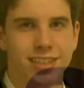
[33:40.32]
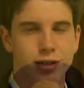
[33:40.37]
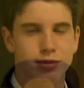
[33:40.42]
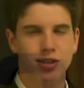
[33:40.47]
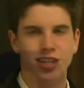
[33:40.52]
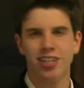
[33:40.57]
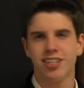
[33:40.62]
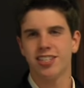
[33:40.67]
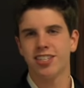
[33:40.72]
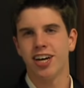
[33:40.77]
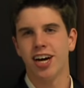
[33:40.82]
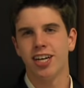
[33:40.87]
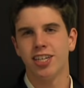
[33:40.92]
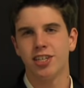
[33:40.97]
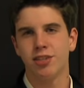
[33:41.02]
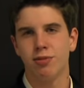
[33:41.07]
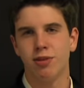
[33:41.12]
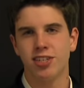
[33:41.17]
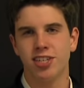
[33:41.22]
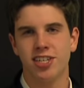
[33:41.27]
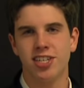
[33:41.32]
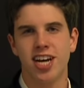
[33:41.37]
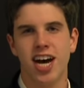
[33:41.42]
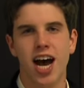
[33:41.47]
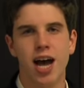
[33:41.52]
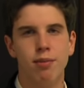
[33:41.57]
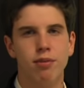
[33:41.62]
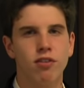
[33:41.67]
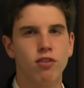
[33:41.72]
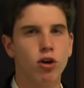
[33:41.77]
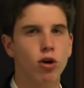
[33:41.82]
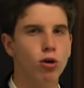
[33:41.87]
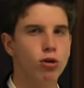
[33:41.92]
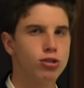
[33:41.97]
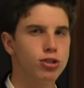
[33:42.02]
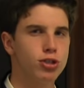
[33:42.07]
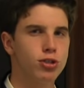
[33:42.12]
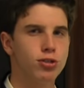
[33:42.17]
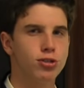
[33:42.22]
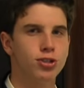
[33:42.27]
The Renaissance was a time of
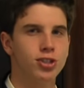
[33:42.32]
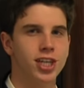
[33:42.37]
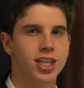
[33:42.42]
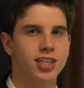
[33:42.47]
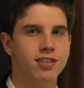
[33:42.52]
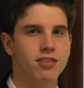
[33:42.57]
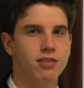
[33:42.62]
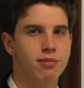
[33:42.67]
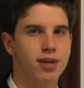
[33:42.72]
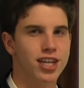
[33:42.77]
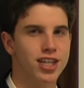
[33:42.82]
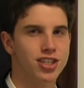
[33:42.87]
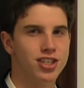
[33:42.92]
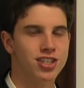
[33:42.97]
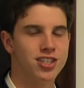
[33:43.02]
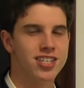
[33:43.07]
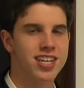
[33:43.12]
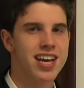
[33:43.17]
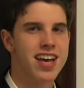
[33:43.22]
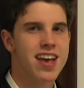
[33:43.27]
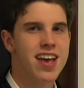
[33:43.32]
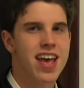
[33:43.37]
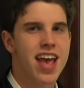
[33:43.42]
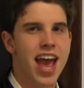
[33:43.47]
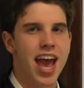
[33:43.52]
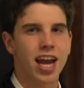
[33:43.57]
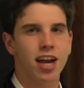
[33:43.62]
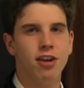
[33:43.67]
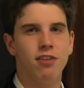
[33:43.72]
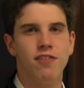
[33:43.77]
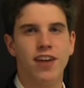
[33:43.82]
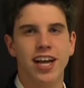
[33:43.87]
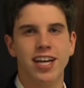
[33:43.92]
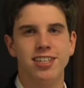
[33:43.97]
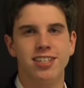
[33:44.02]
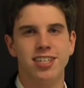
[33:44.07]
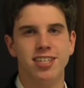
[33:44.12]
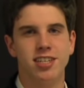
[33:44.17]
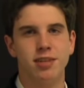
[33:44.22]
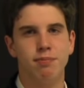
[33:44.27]
cultural transformations and
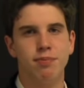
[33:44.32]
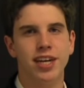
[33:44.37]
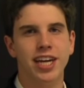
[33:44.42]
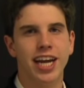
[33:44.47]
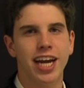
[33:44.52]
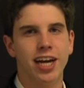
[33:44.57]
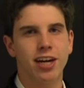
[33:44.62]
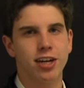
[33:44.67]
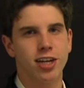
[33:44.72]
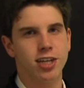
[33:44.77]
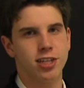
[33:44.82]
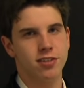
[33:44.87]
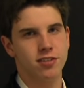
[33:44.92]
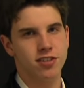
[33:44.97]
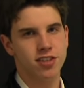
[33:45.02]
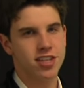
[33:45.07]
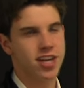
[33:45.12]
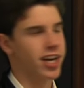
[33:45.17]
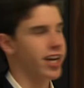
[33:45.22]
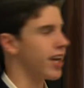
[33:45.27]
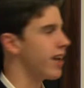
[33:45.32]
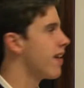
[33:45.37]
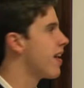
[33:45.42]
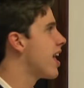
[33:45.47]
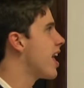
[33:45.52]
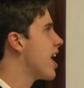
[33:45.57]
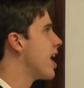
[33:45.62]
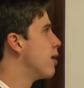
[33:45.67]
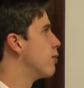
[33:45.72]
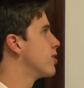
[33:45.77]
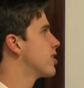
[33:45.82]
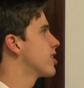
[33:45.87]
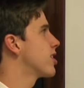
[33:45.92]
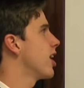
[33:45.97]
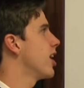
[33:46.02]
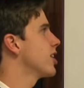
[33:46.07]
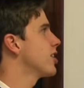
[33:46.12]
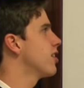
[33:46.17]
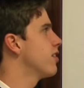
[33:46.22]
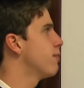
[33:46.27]
advances in many areas of study. It was
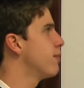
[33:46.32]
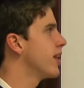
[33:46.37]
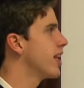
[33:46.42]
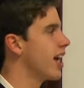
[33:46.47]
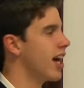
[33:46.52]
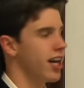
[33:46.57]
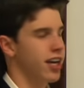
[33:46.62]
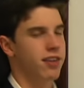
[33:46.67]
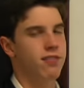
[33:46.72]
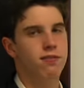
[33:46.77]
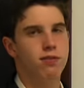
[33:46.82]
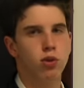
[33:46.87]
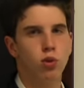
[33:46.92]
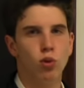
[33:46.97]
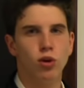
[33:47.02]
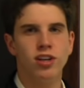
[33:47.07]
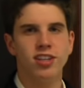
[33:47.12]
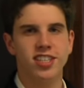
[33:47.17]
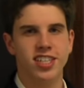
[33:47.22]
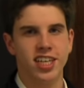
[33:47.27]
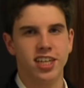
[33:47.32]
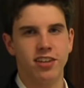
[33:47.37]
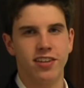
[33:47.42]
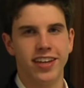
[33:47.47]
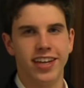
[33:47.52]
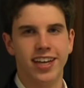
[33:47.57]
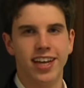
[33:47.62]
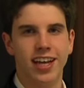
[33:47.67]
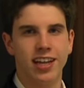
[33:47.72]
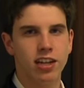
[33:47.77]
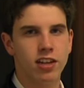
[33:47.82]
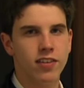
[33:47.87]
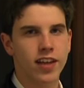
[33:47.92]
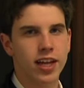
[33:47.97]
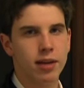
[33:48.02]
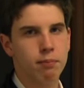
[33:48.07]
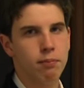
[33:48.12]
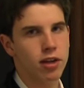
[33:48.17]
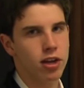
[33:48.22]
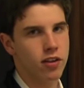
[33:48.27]
thought to have begun in Florence, Italy, in the
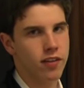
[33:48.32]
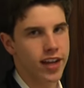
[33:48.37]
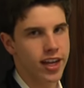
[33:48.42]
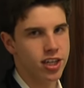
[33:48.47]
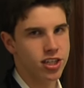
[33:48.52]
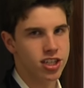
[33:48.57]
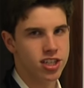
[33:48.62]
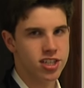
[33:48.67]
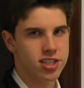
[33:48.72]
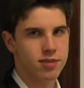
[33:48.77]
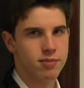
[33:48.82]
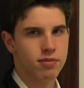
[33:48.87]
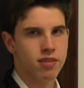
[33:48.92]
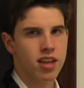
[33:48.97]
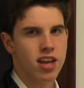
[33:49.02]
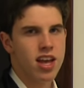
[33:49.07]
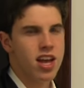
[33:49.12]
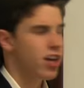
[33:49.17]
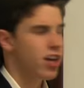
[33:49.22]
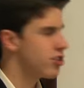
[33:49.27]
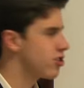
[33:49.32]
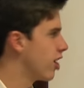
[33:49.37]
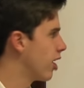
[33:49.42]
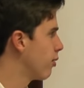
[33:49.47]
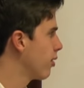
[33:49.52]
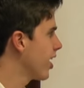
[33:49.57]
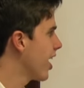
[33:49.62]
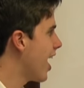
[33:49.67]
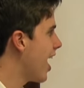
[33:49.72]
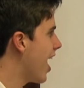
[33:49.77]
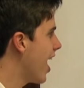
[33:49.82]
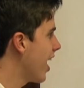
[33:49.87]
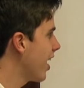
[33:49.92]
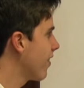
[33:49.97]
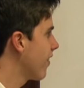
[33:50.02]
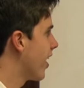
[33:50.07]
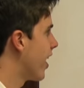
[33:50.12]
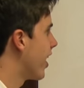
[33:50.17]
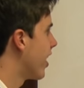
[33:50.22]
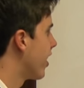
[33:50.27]
late Middle Ages. So I want to
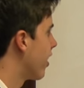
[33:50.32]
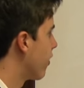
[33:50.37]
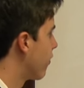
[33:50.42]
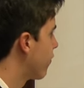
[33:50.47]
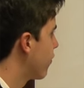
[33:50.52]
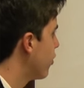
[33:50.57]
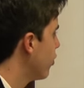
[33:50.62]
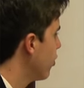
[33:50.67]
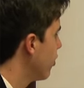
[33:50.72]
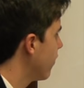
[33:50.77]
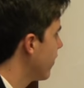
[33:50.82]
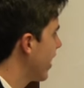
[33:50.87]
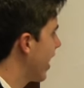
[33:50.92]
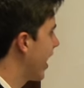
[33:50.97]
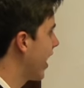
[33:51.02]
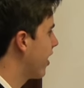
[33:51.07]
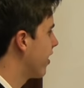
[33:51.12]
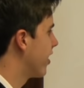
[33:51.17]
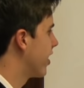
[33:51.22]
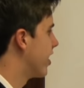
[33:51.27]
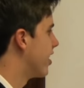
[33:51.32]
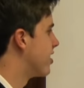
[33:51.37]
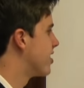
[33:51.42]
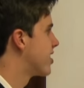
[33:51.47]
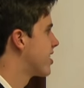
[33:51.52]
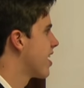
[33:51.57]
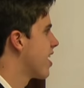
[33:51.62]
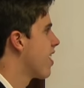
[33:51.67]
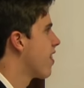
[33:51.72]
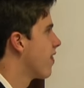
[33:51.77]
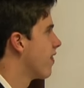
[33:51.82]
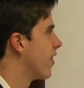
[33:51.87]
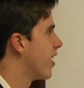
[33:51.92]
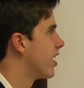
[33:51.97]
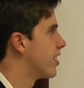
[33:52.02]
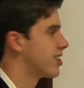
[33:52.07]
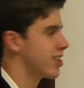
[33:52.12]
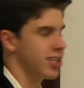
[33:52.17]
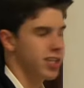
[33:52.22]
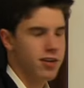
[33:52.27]
highlight a few of the areas
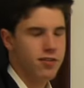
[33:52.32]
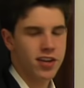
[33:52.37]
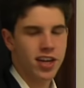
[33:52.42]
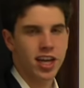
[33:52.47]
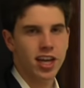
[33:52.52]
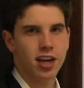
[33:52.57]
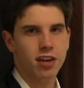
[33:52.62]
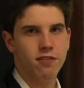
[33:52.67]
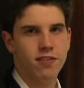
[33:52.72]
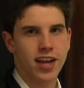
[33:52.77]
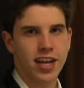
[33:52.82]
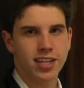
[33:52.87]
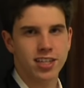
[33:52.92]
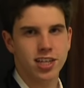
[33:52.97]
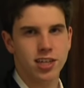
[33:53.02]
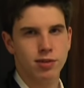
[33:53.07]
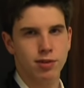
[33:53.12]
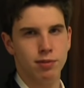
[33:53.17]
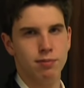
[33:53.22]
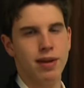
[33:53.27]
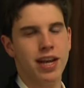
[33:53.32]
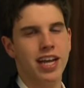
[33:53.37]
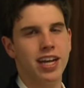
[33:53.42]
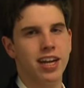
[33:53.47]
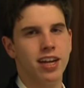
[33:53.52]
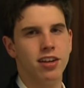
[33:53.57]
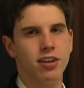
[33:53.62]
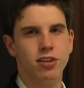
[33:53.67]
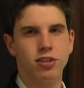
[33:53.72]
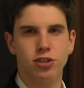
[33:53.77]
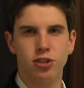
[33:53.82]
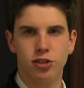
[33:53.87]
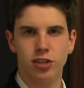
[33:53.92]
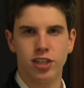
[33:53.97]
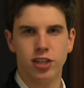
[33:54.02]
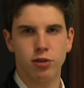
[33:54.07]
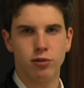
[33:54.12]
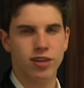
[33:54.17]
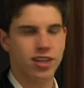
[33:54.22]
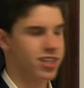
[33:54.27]
that significant advances were made in
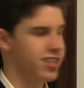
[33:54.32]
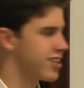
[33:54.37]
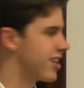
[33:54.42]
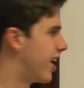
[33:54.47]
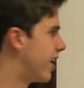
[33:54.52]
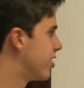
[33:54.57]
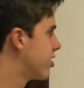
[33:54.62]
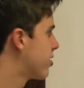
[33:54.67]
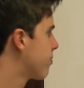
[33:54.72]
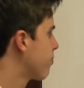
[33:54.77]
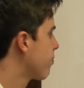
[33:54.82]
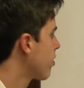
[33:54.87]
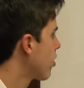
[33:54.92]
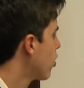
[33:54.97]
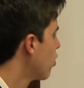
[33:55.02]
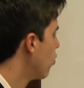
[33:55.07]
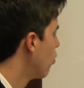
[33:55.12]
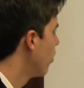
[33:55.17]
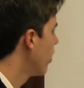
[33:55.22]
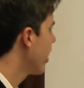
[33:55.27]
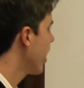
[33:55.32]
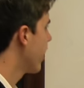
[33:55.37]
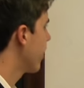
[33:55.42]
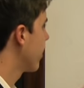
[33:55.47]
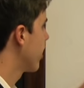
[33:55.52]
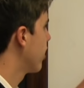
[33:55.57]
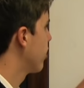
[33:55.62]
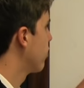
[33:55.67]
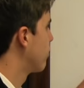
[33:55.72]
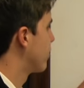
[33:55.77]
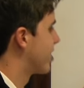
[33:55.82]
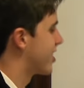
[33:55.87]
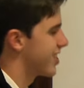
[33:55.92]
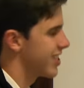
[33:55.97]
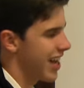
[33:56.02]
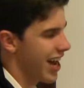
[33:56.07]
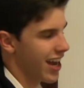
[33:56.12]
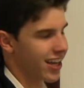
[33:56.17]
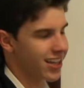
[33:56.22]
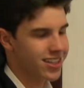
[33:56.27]
during the Renaissance. One area was
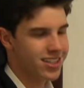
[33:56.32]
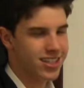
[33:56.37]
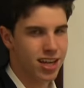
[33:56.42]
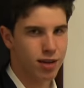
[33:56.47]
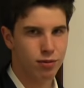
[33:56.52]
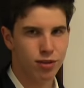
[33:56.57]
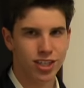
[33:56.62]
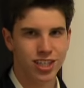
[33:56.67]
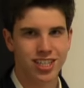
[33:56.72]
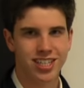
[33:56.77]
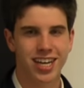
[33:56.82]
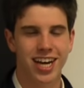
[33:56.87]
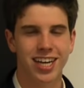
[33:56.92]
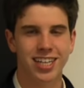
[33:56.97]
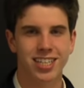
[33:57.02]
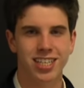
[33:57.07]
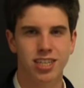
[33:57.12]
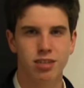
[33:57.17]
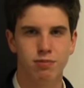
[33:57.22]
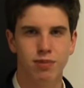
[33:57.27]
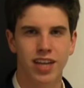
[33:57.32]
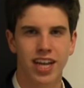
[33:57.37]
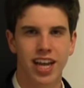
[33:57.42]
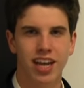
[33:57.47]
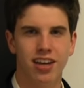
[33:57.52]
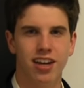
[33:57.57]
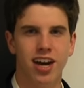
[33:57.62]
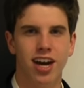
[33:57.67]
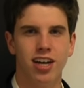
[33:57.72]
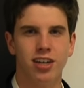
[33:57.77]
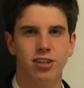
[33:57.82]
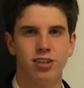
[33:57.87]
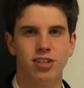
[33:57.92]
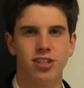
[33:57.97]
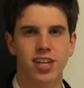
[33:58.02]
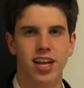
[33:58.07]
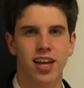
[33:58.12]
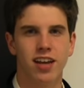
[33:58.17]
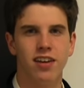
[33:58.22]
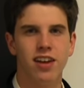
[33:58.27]
science, in which scientists began to
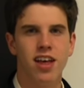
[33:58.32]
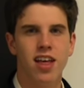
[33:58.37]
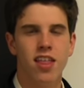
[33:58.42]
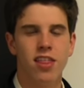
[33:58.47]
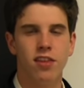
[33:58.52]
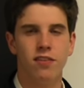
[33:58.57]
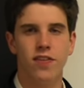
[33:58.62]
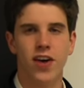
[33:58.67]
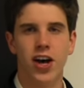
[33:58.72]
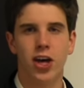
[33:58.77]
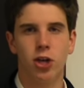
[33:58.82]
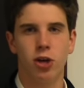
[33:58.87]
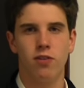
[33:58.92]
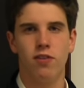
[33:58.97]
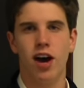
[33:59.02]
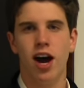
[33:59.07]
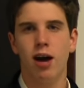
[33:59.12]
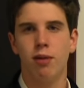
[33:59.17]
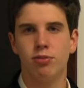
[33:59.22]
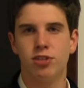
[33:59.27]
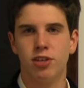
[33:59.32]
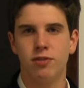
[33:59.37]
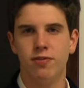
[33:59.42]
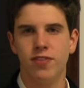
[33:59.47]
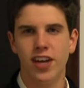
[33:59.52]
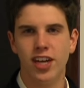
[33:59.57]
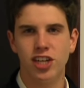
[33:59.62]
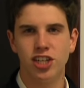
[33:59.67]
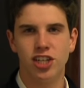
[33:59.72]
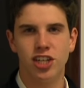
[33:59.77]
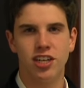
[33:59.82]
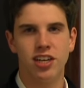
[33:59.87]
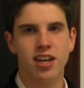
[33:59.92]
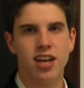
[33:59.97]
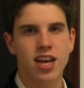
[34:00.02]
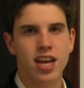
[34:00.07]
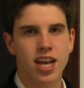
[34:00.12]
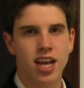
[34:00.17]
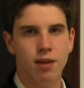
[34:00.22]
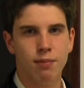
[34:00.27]
understand the value of observation
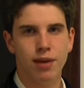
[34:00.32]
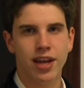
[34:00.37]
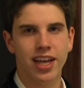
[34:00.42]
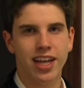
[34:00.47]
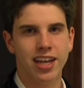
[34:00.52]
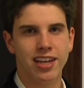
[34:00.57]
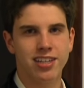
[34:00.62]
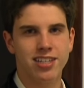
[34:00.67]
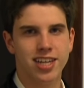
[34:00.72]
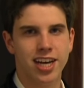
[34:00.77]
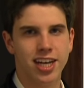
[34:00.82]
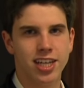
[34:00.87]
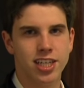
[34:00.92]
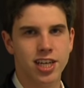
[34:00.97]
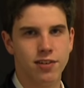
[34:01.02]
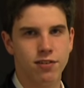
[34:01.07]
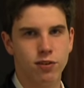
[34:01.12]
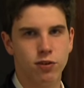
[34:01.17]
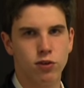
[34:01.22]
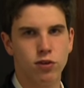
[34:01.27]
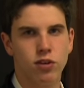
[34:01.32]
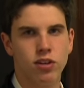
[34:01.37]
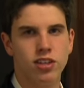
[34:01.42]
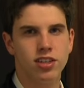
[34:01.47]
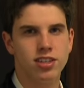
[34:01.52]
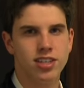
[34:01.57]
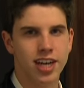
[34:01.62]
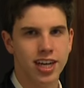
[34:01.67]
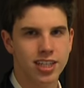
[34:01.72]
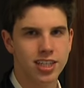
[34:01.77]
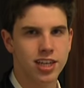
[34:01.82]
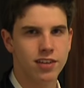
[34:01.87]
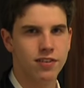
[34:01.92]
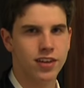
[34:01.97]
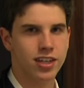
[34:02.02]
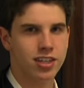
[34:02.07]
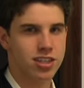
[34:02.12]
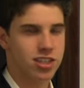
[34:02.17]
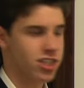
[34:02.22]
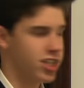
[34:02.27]
in making scientific,
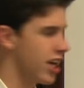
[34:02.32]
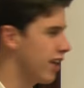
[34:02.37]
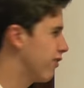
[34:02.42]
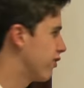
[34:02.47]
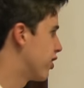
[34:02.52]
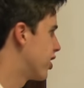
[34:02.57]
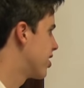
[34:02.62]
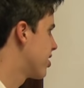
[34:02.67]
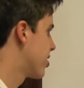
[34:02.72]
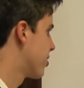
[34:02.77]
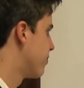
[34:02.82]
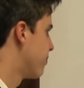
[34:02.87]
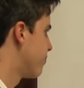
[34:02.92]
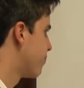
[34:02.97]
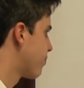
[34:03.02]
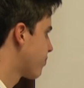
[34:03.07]
scientific discoveries.